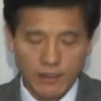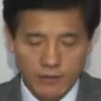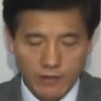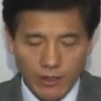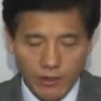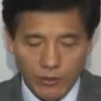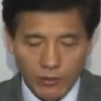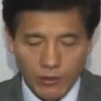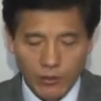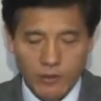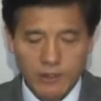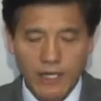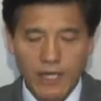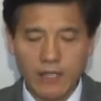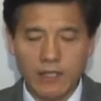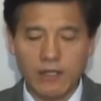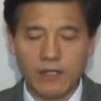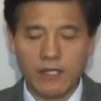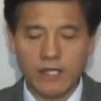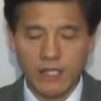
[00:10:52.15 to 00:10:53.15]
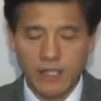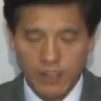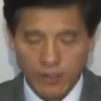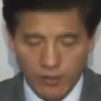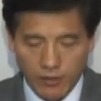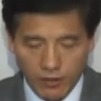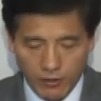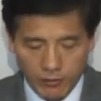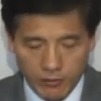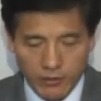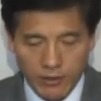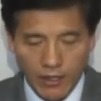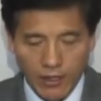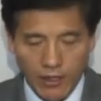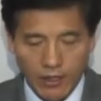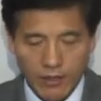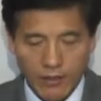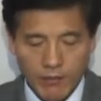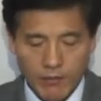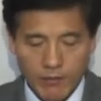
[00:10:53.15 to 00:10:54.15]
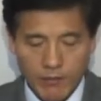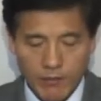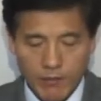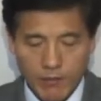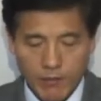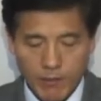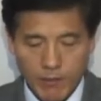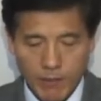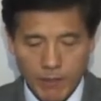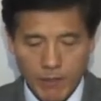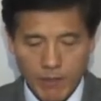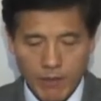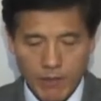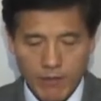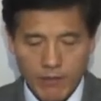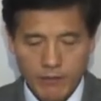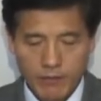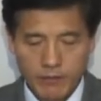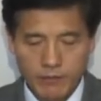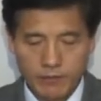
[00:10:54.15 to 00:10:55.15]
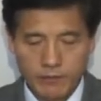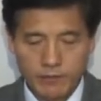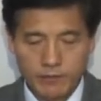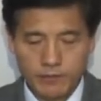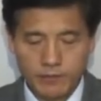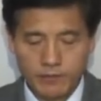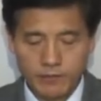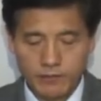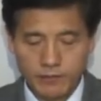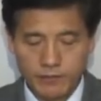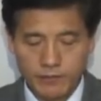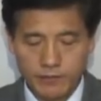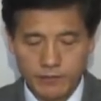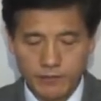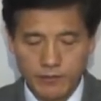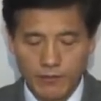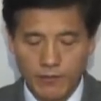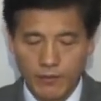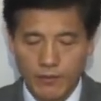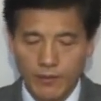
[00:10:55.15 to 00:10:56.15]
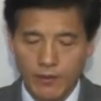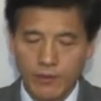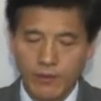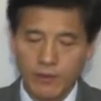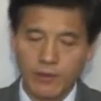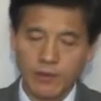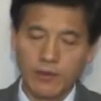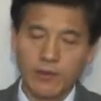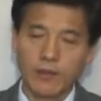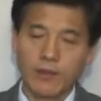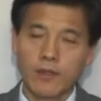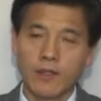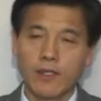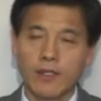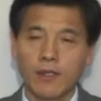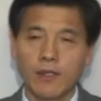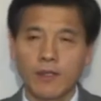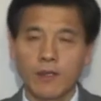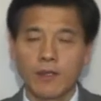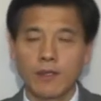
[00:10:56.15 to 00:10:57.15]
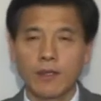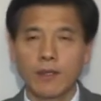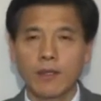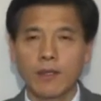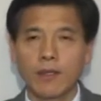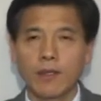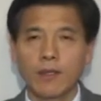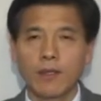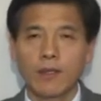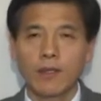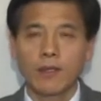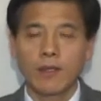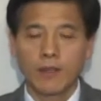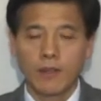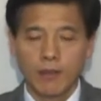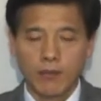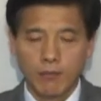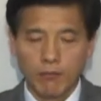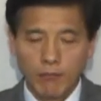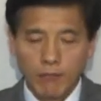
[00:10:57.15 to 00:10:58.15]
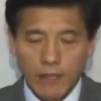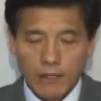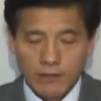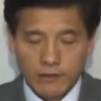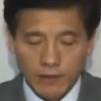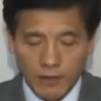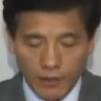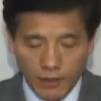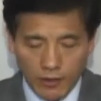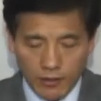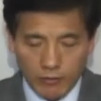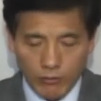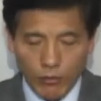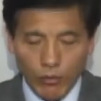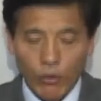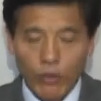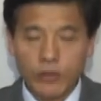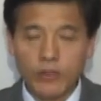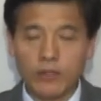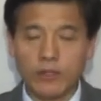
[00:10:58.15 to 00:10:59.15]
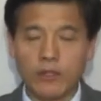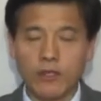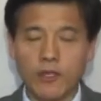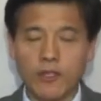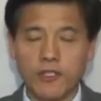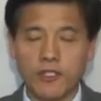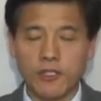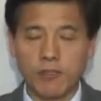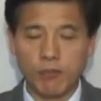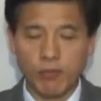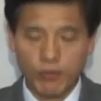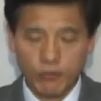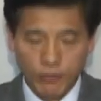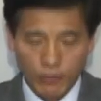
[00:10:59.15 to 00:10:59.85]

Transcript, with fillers: Anyone who does not live in dissipation can prepare for the end of times.